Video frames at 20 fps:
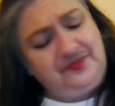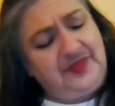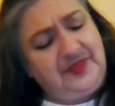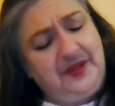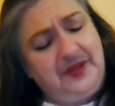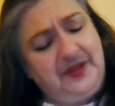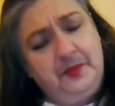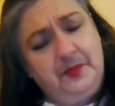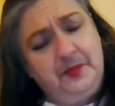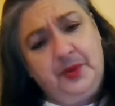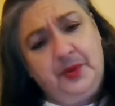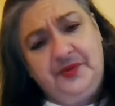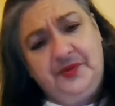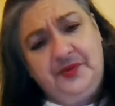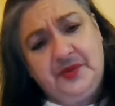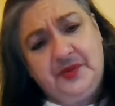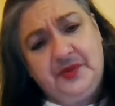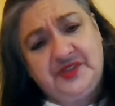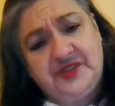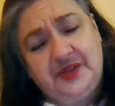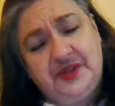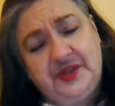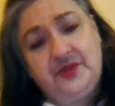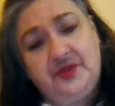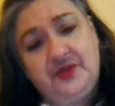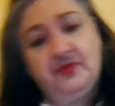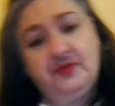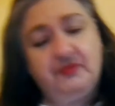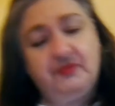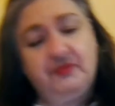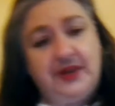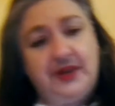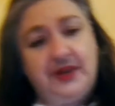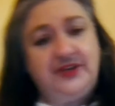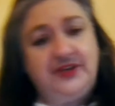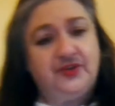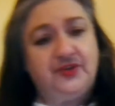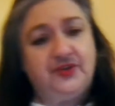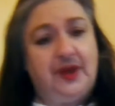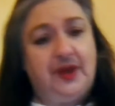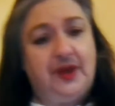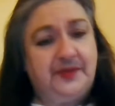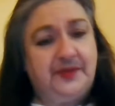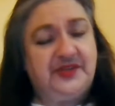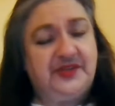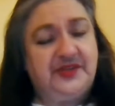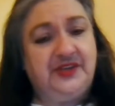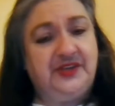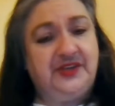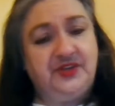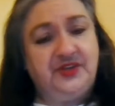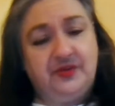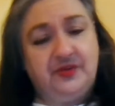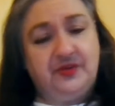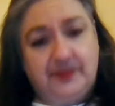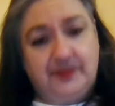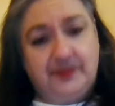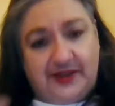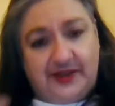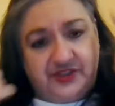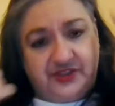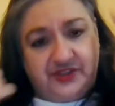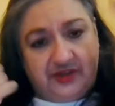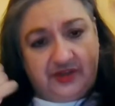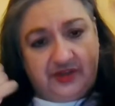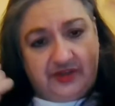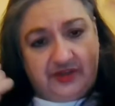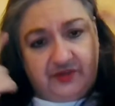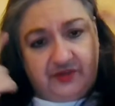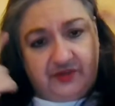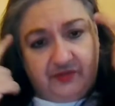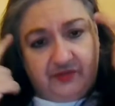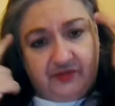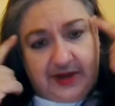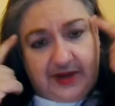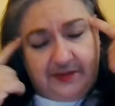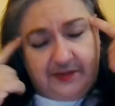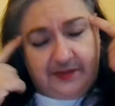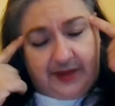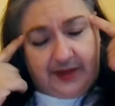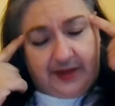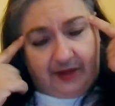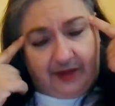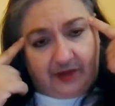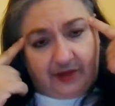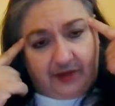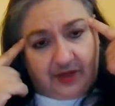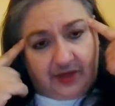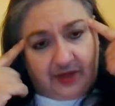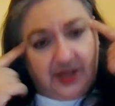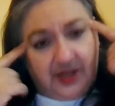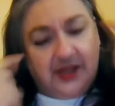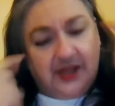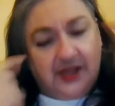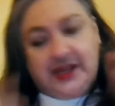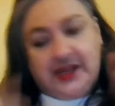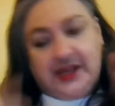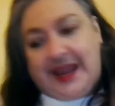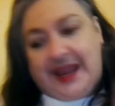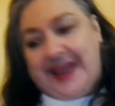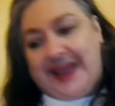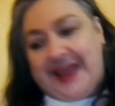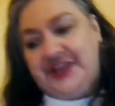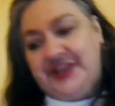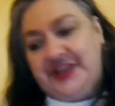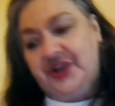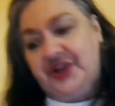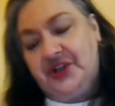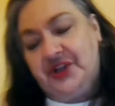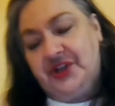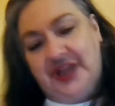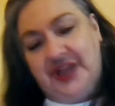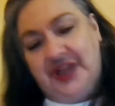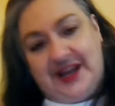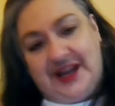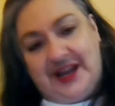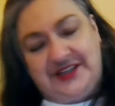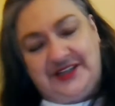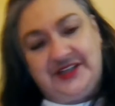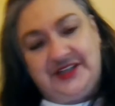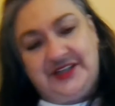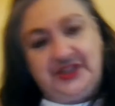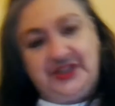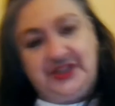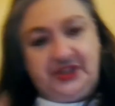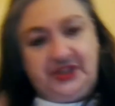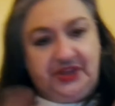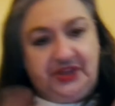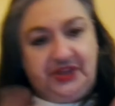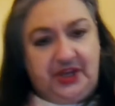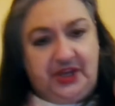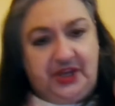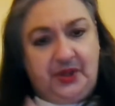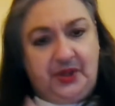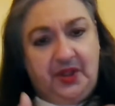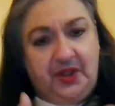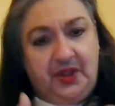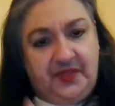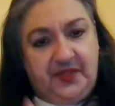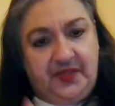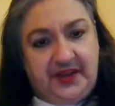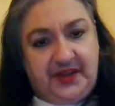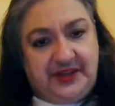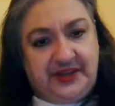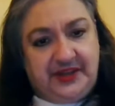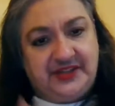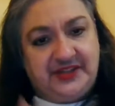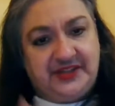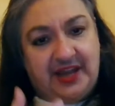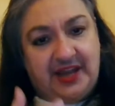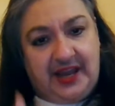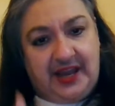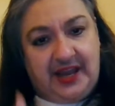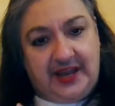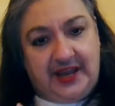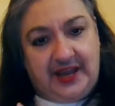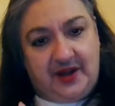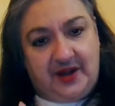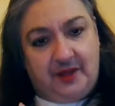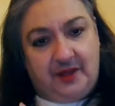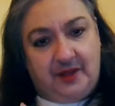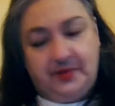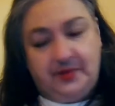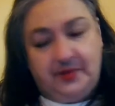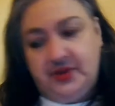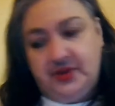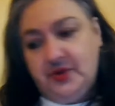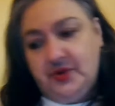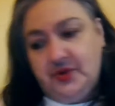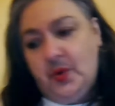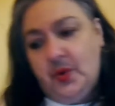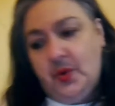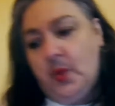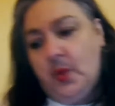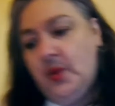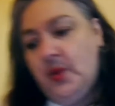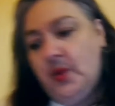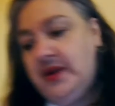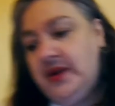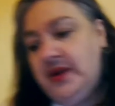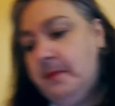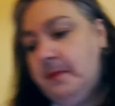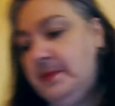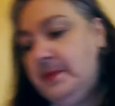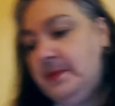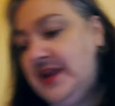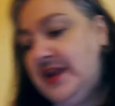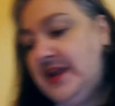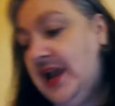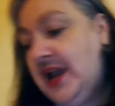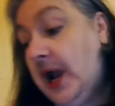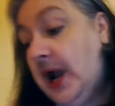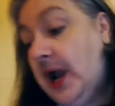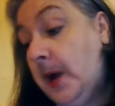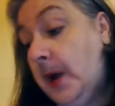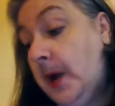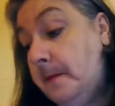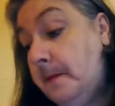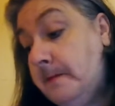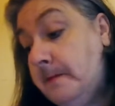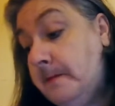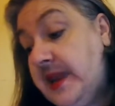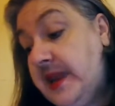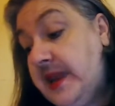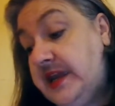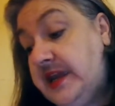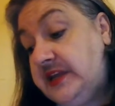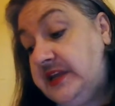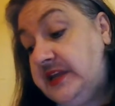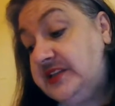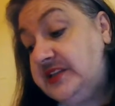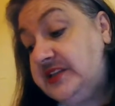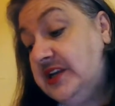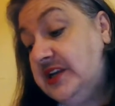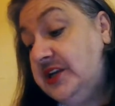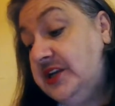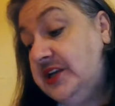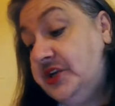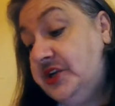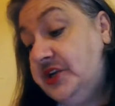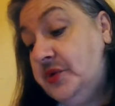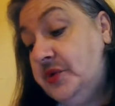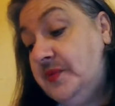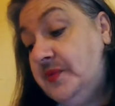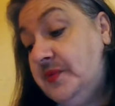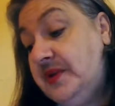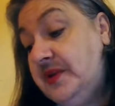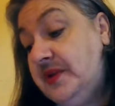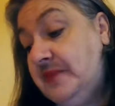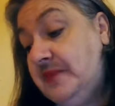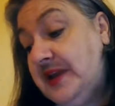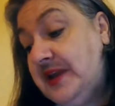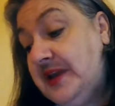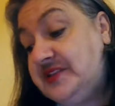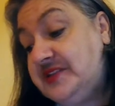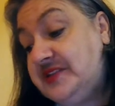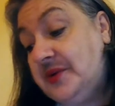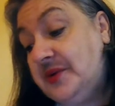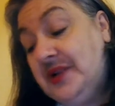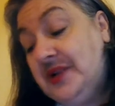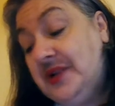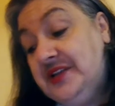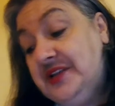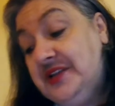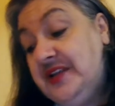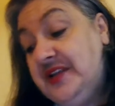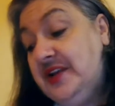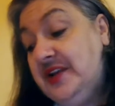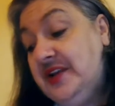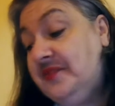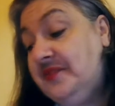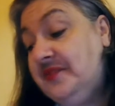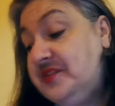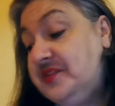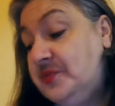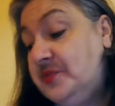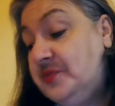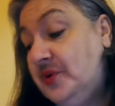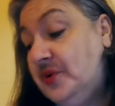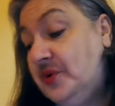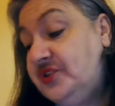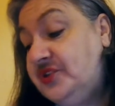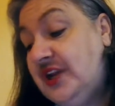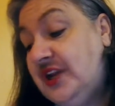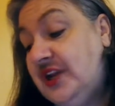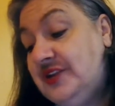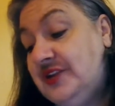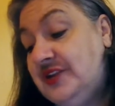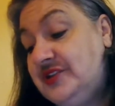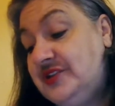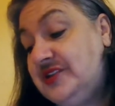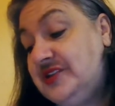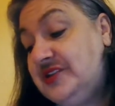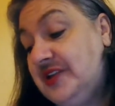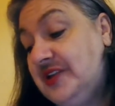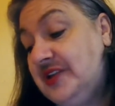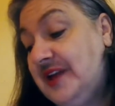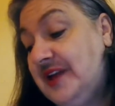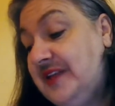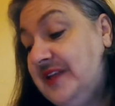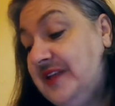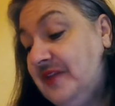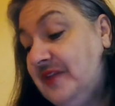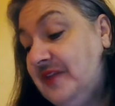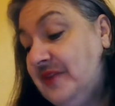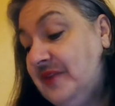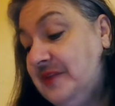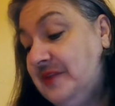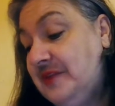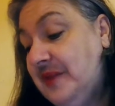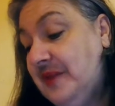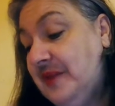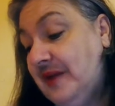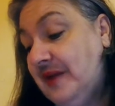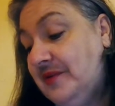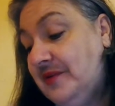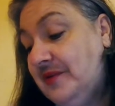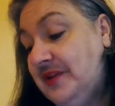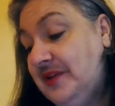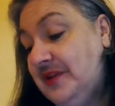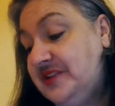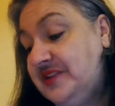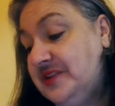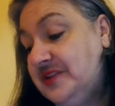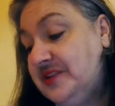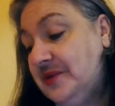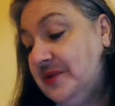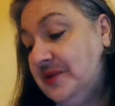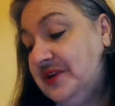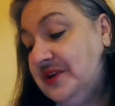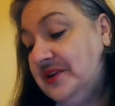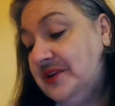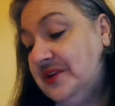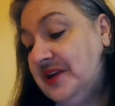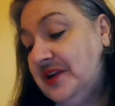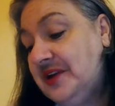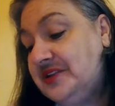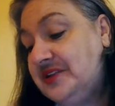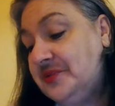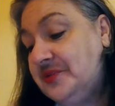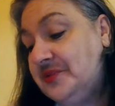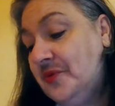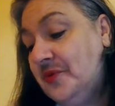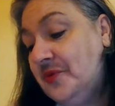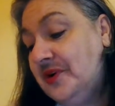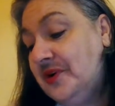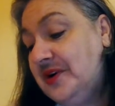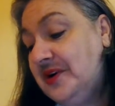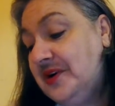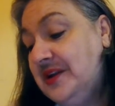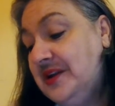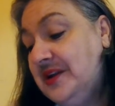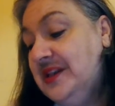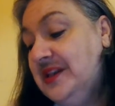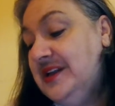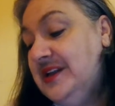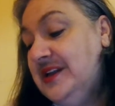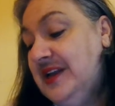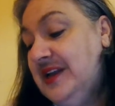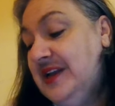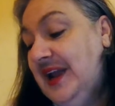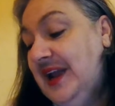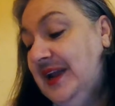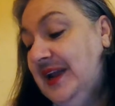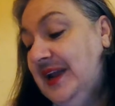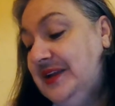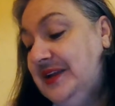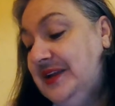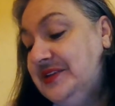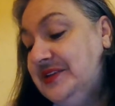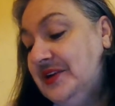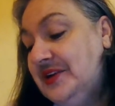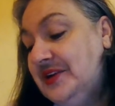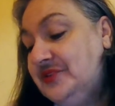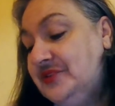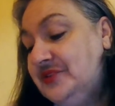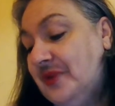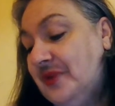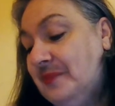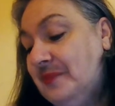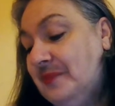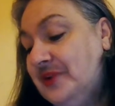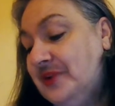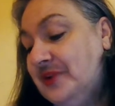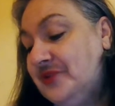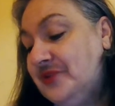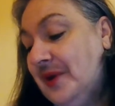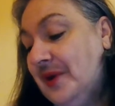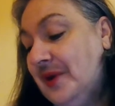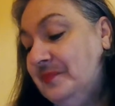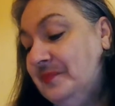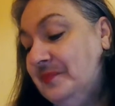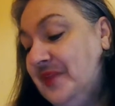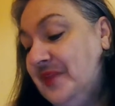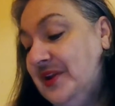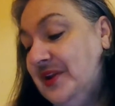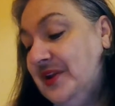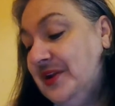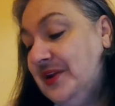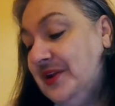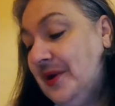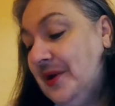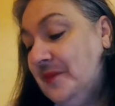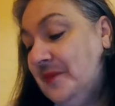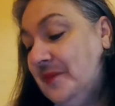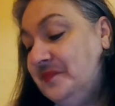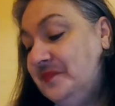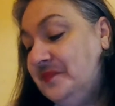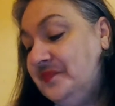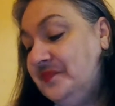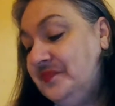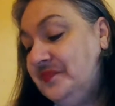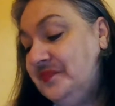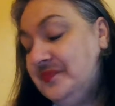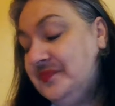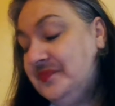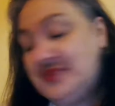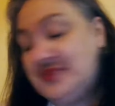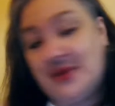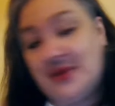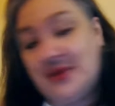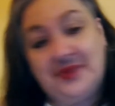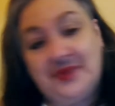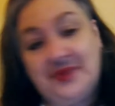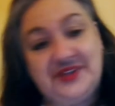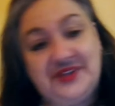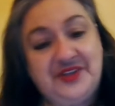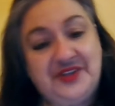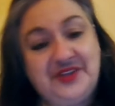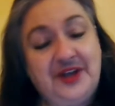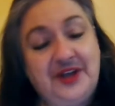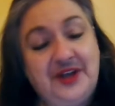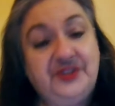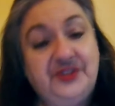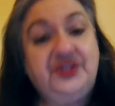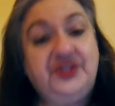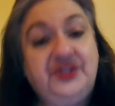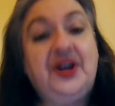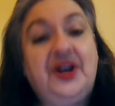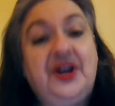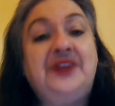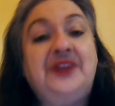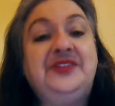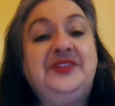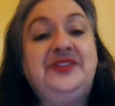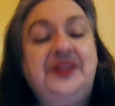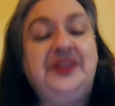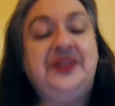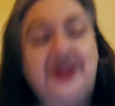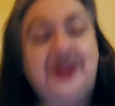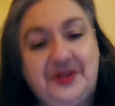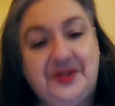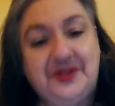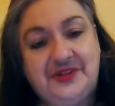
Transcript: Put those little raindrops into your imaginary rain barrel and collect. Little things add up. You would be amazed. You would be amazed. So think of the small changes like that rain barrel. It slowly collects the water and drop by drop, there you go. So it's not just a nickel.